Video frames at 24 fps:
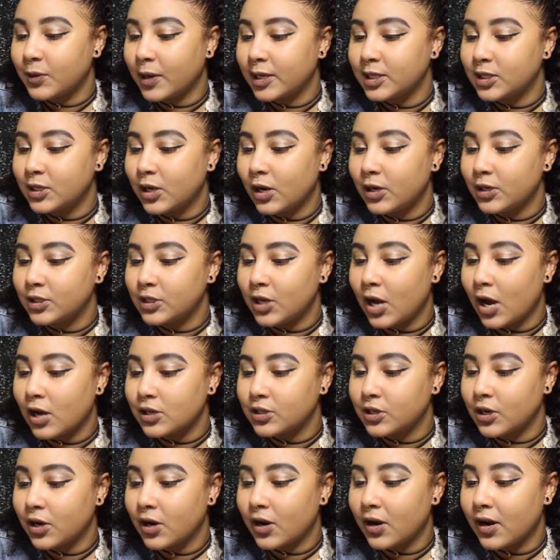So I started to
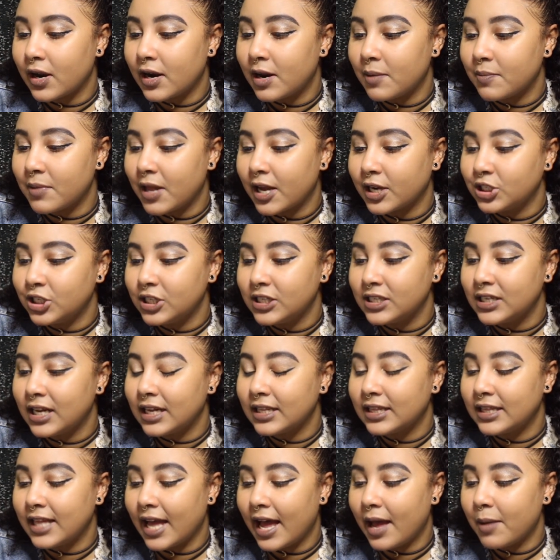talk to her and I'm like, she's
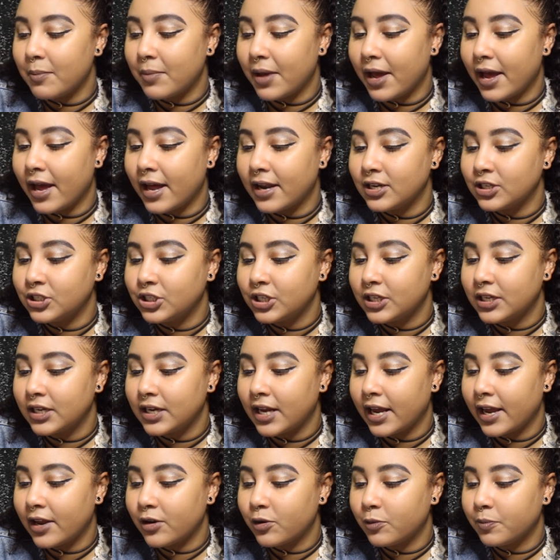not that bad and she
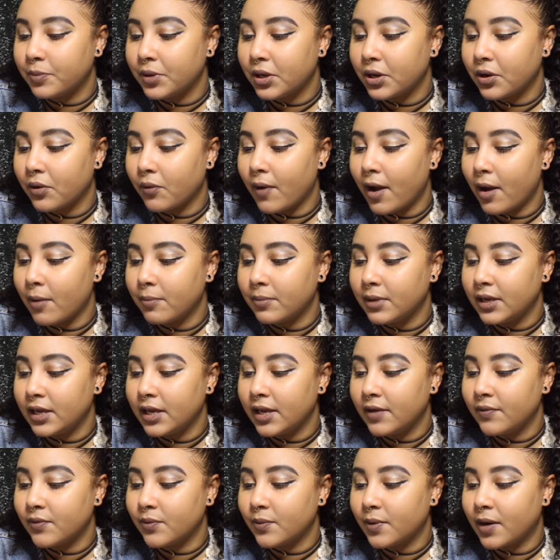can handle being around me
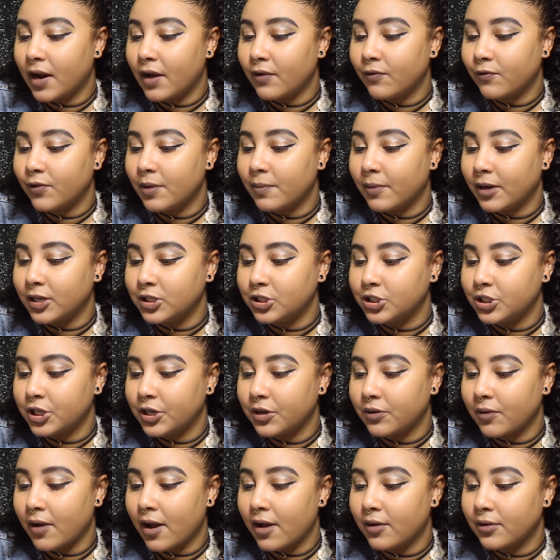even when I flip my
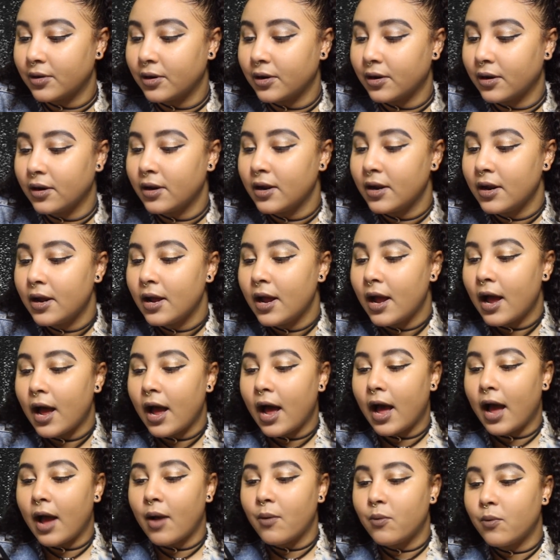shit around her.
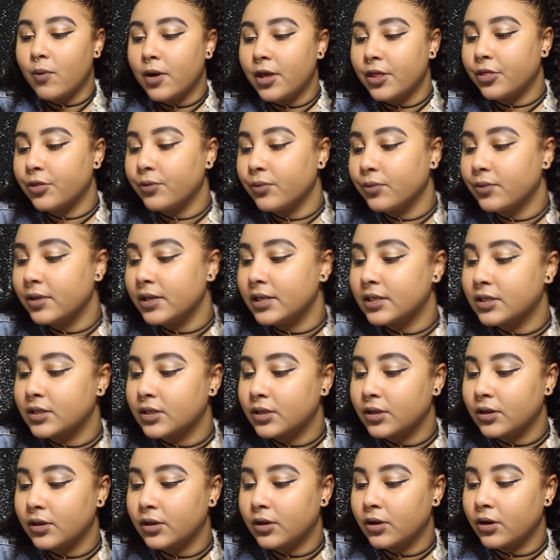I went through this
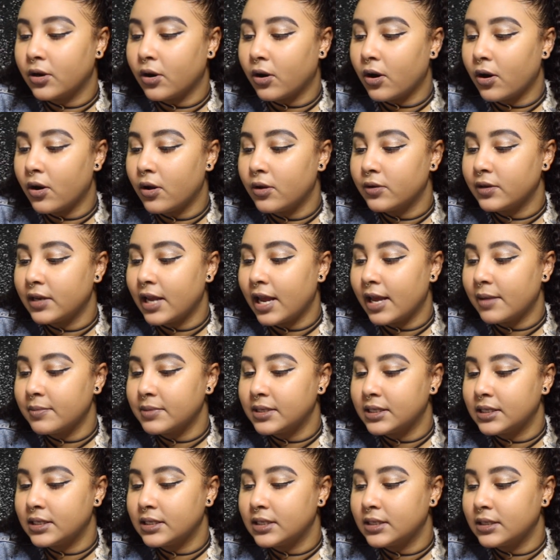girl
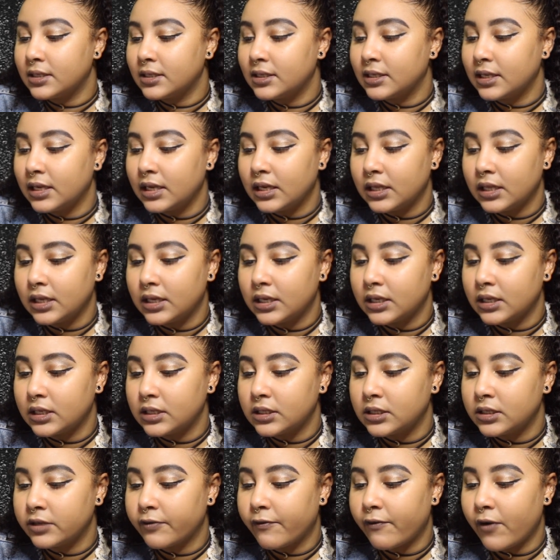named
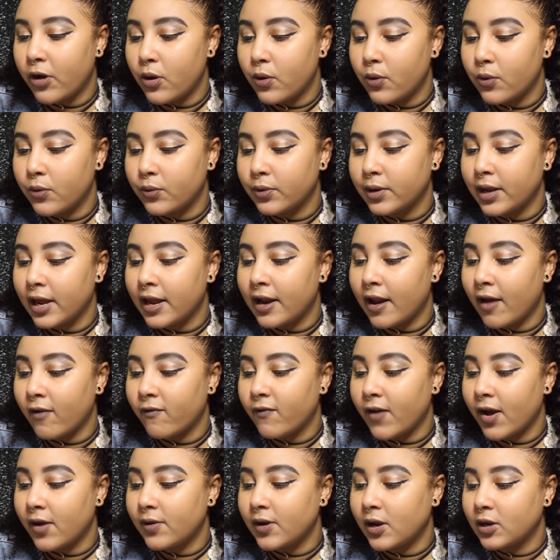Sila's phone and I
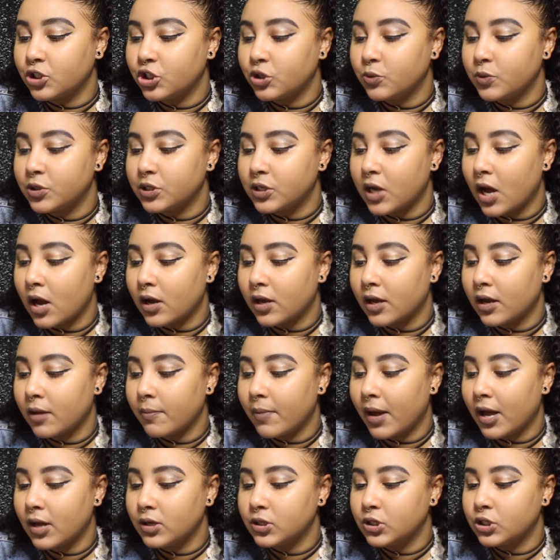found out she was talking
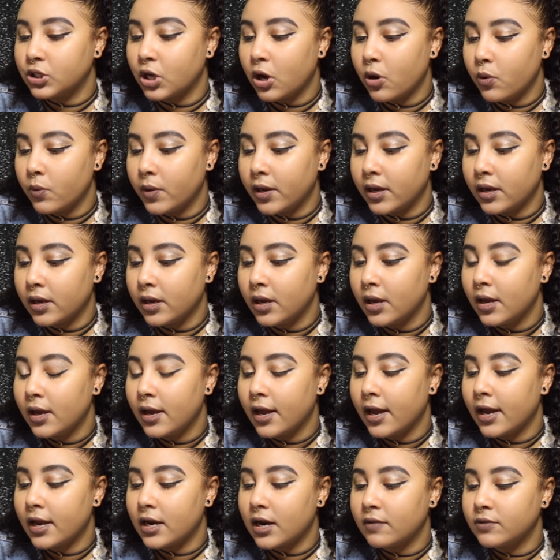about Zoe
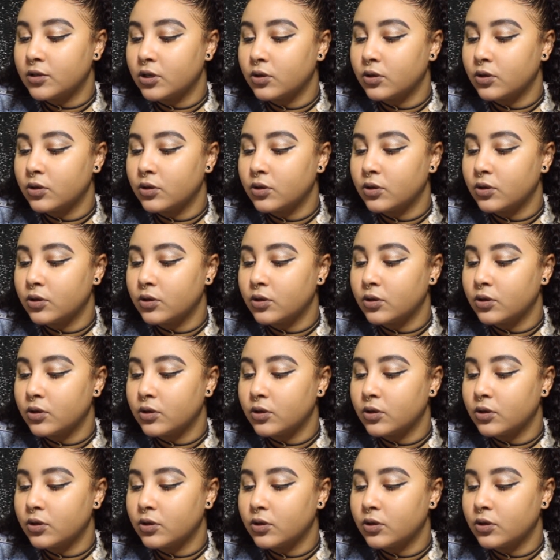and I